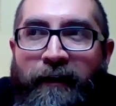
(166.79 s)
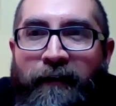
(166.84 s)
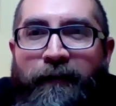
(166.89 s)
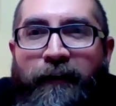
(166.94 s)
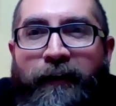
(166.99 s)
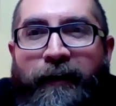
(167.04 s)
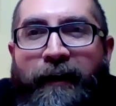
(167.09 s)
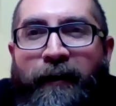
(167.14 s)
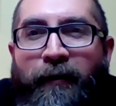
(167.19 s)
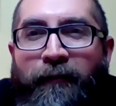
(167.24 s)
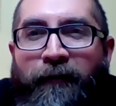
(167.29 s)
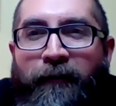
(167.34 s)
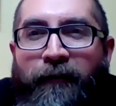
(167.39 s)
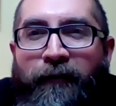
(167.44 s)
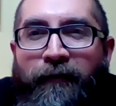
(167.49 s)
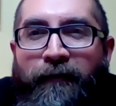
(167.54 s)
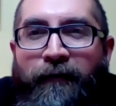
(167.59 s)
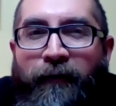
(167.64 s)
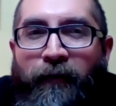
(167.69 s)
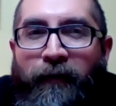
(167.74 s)
very
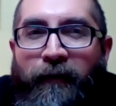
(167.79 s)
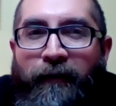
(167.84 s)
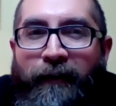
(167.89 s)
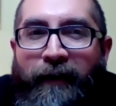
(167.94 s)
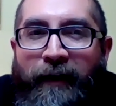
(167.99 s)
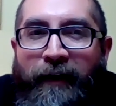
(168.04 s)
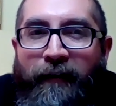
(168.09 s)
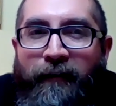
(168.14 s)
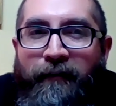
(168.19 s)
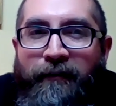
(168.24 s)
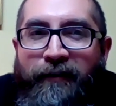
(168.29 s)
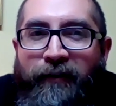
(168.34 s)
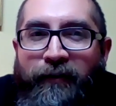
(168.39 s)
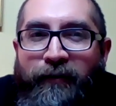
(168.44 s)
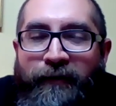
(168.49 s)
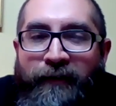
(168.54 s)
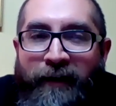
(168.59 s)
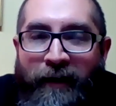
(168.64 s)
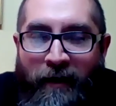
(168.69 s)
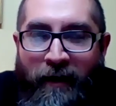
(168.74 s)
helpful for the
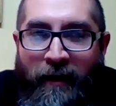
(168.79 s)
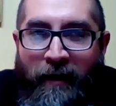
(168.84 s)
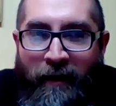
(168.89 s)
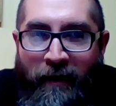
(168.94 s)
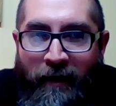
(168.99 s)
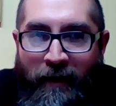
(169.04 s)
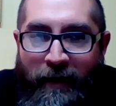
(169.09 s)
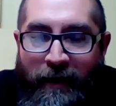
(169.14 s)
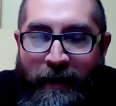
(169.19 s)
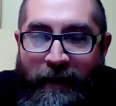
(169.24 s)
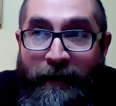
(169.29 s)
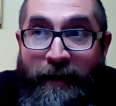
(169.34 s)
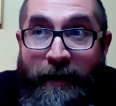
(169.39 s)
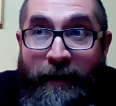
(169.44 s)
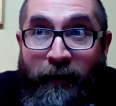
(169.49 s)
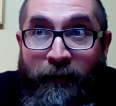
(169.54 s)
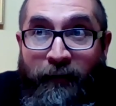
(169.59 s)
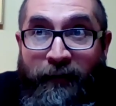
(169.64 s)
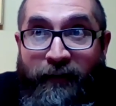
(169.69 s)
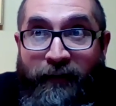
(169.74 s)
household and
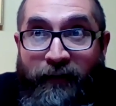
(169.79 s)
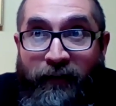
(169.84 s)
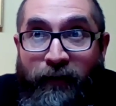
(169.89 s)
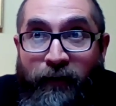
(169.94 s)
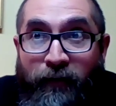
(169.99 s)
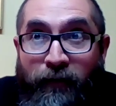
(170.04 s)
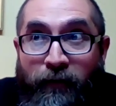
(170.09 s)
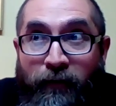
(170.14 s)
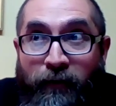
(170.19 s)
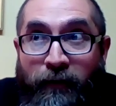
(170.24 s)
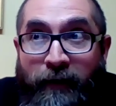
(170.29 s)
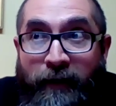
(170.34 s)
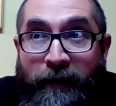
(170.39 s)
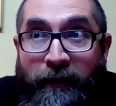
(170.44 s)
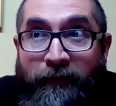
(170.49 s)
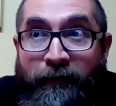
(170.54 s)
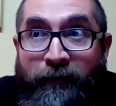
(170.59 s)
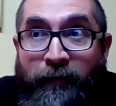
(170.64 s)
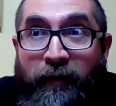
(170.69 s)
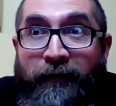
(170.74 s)
helps to kind
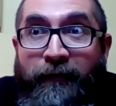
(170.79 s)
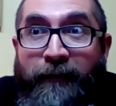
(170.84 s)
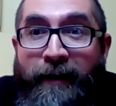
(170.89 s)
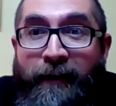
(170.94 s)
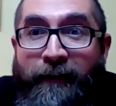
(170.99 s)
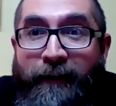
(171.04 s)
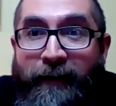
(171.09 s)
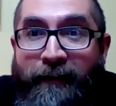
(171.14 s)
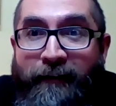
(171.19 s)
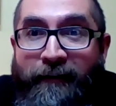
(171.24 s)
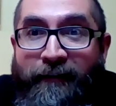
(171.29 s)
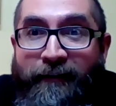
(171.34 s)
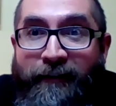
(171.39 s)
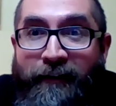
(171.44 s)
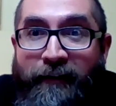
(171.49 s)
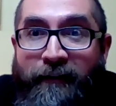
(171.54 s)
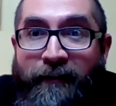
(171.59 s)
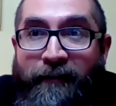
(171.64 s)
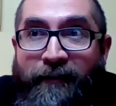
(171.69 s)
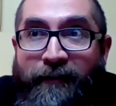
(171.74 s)
of provide that
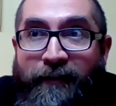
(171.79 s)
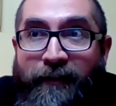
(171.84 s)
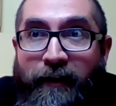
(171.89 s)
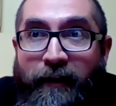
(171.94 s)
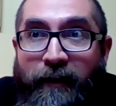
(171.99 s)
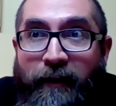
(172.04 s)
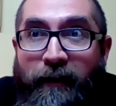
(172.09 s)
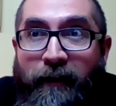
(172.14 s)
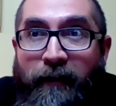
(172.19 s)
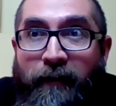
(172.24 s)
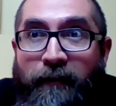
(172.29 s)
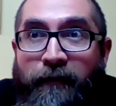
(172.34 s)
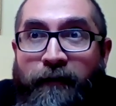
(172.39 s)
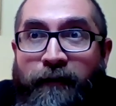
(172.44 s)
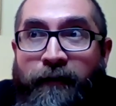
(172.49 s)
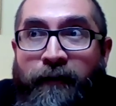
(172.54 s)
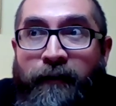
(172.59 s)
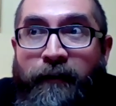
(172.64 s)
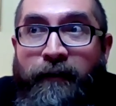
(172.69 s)
sense of